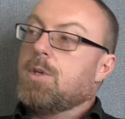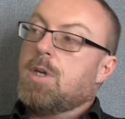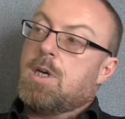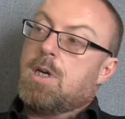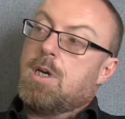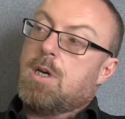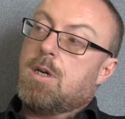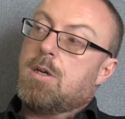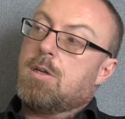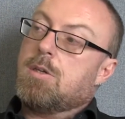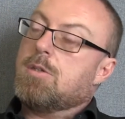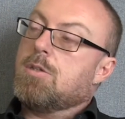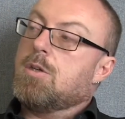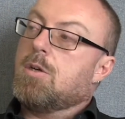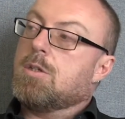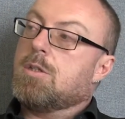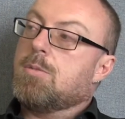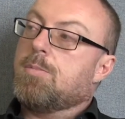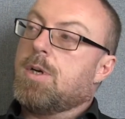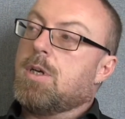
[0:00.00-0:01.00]
Yeah, it's
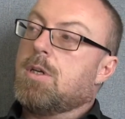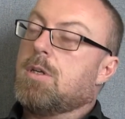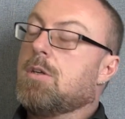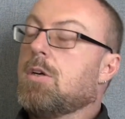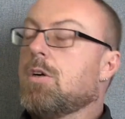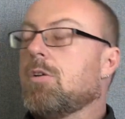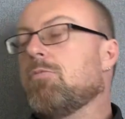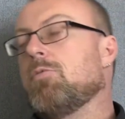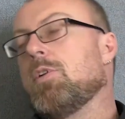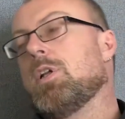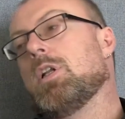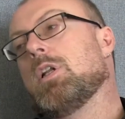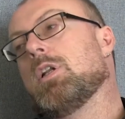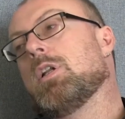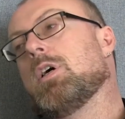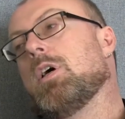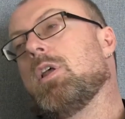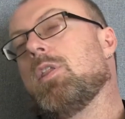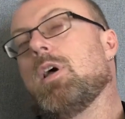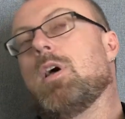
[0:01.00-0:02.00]
not so bad. Oh, I really
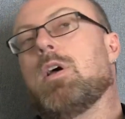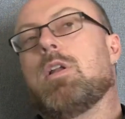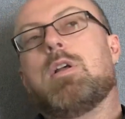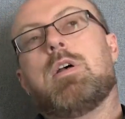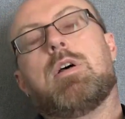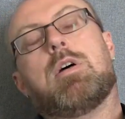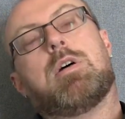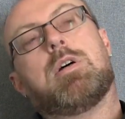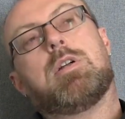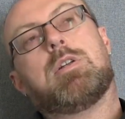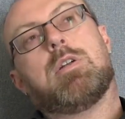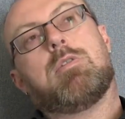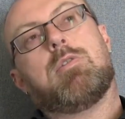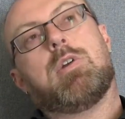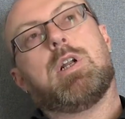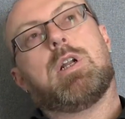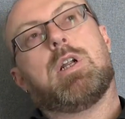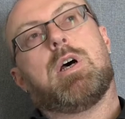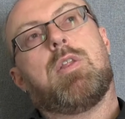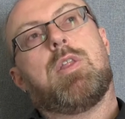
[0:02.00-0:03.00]
like that. No, I don't
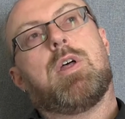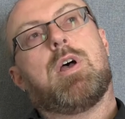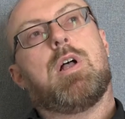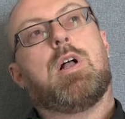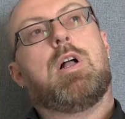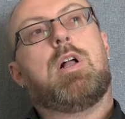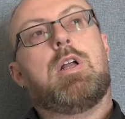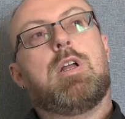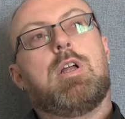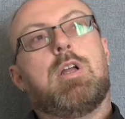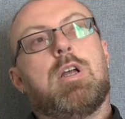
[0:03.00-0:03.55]
really like that.